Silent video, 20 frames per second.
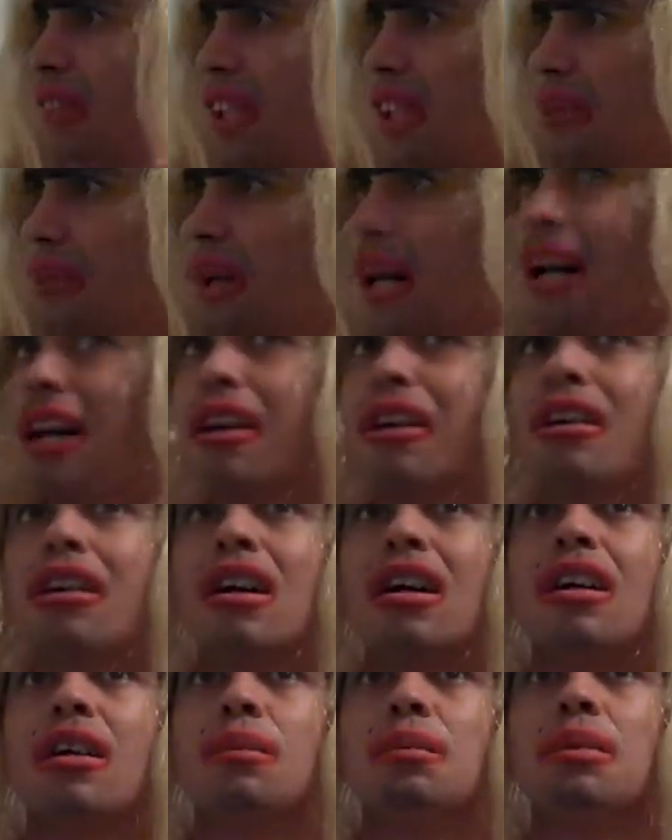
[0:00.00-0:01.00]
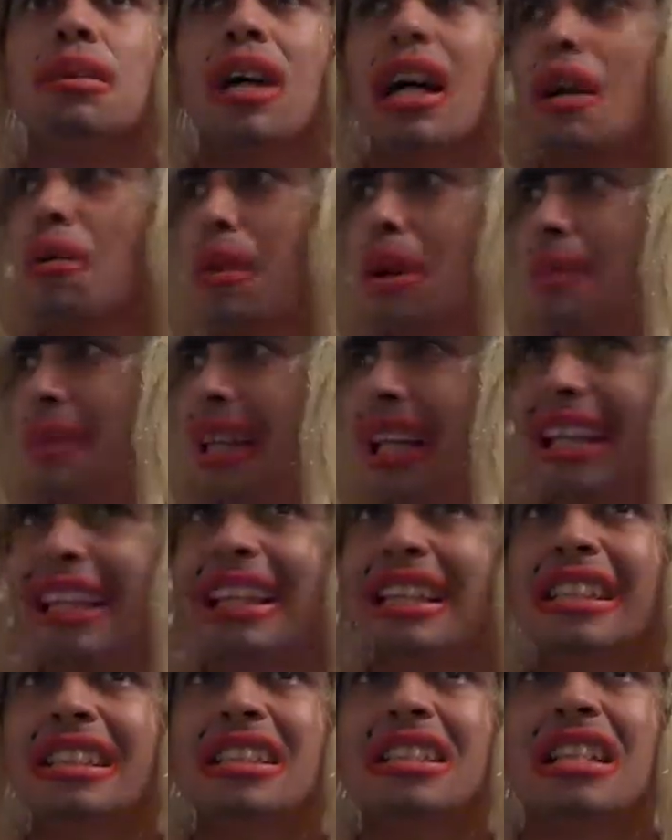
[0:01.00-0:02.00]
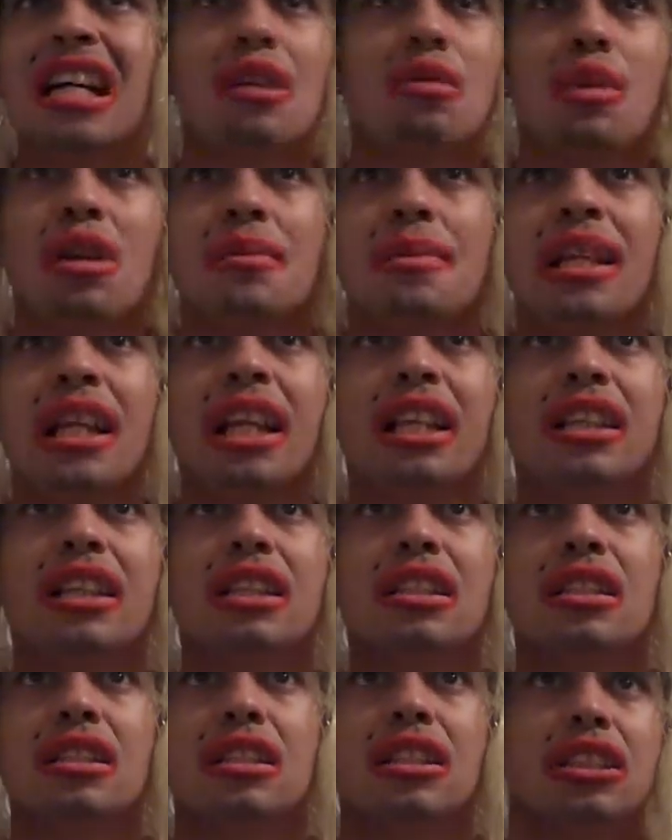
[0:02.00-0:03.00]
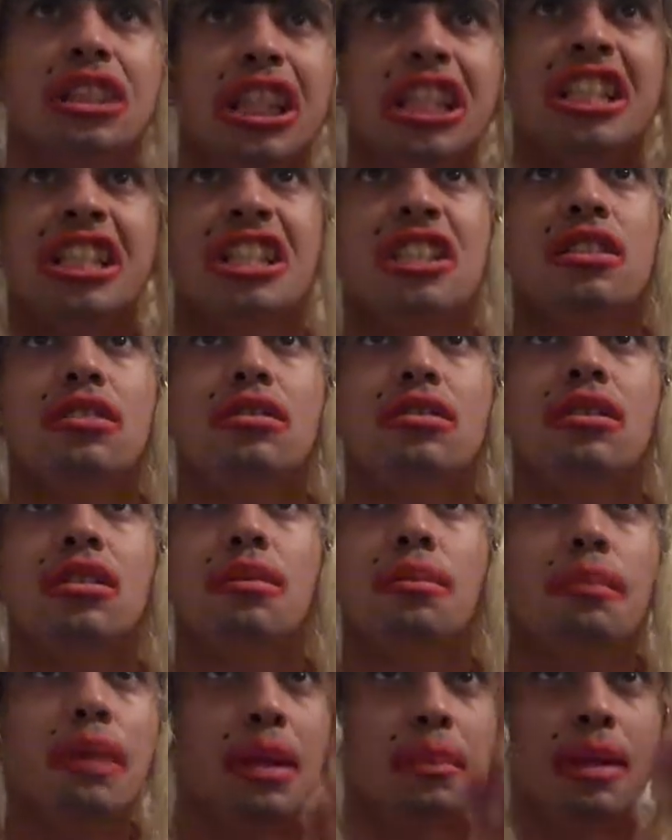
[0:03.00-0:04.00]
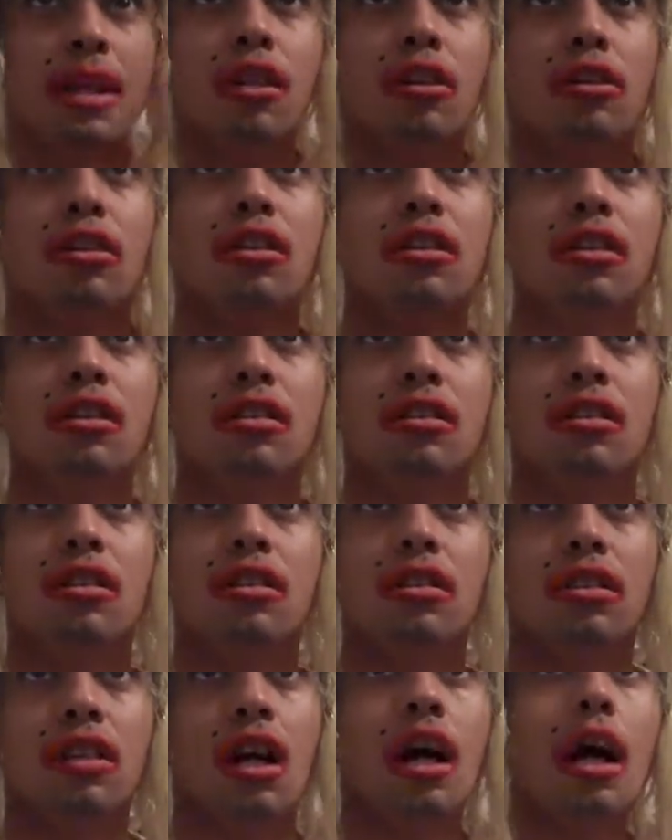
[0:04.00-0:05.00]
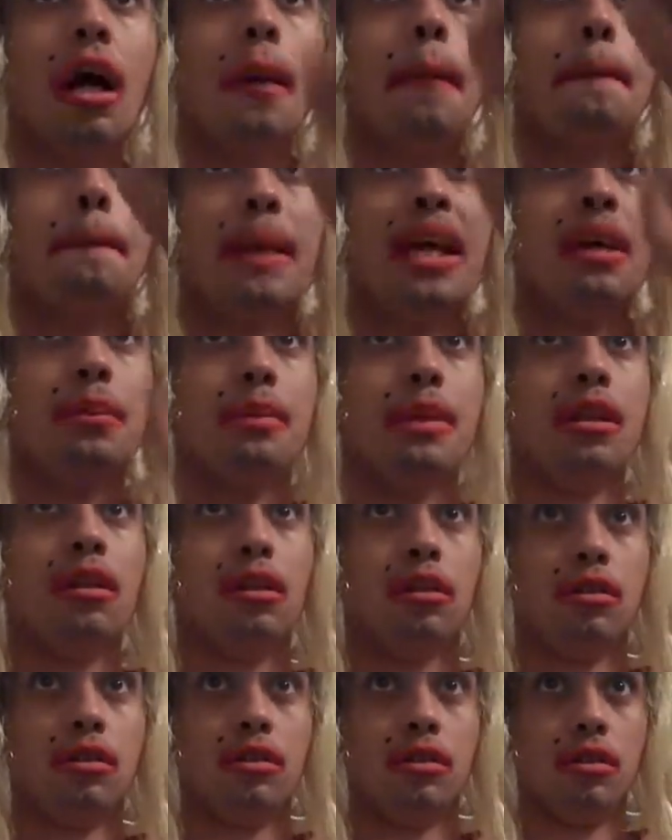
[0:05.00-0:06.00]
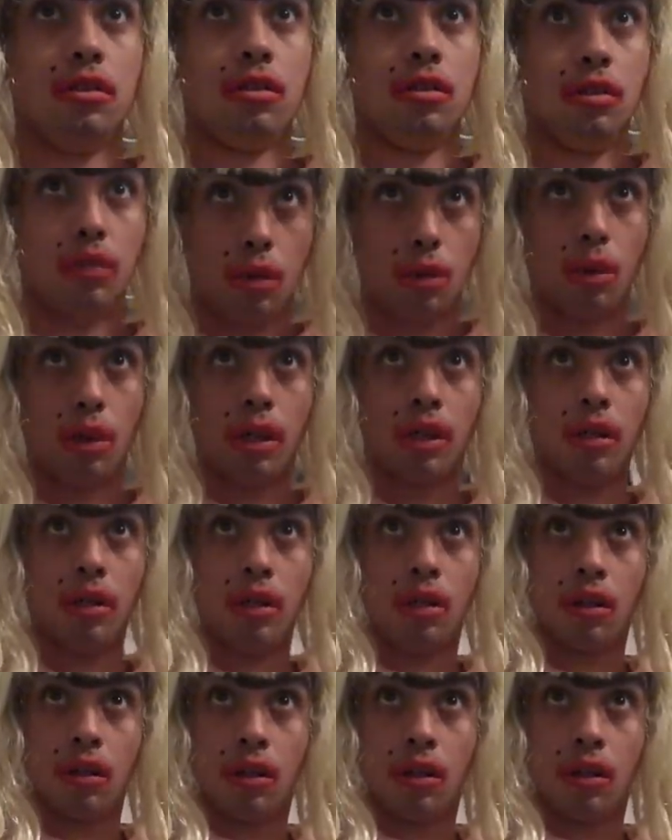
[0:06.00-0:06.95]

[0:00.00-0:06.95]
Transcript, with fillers: Fucking buy her up. I don't want to be like this. I don't want to be like this. Change it. Make me look good. Make me look good, okay?